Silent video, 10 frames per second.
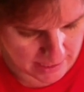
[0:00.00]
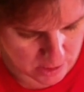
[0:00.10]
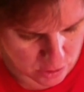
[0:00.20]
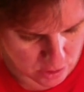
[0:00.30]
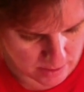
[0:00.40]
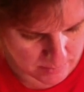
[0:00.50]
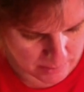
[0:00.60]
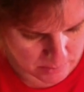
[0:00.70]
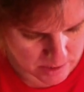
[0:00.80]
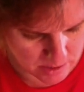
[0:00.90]
drug may
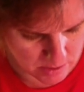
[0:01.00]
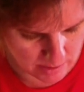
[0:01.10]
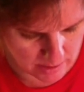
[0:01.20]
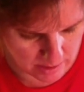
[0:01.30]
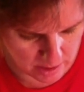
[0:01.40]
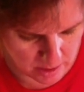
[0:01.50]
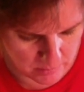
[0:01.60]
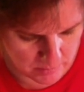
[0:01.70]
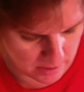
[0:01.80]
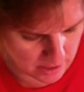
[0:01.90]
result in
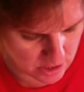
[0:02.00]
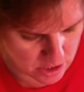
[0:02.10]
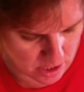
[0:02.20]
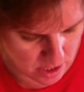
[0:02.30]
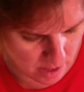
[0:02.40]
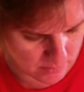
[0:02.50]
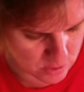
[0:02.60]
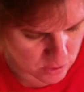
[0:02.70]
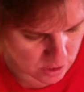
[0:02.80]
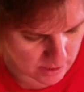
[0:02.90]
accumulation of the
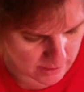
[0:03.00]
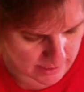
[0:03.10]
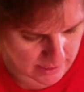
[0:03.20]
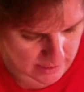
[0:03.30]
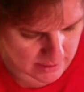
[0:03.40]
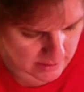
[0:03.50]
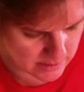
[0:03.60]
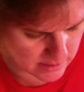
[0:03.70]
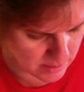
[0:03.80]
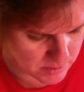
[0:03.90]
drug, and
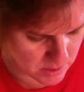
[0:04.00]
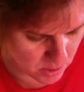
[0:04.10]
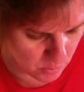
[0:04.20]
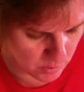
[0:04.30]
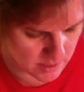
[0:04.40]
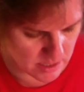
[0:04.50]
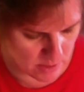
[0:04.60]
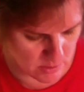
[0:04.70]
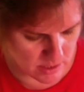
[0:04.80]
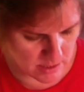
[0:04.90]
subsequent
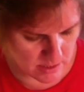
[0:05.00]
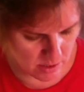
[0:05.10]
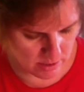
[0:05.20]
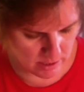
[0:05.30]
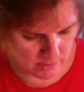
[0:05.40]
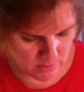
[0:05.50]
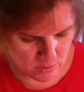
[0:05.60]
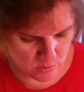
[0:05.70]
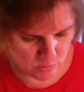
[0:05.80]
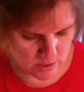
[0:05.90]
doses are given,
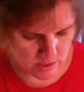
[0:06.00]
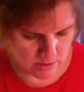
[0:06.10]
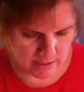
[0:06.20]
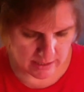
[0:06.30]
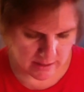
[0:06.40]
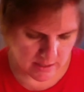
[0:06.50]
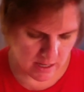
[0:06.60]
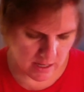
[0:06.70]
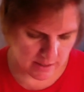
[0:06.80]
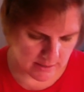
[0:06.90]
resulting in the
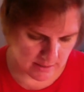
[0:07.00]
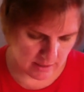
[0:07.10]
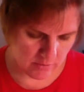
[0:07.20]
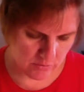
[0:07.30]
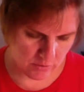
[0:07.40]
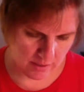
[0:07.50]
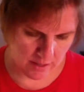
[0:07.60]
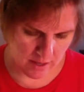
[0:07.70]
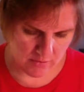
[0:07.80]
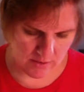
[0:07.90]
toxic
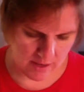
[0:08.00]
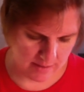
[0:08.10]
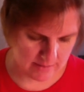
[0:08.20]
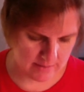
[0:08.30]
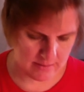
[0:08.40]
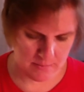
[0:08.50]
effects.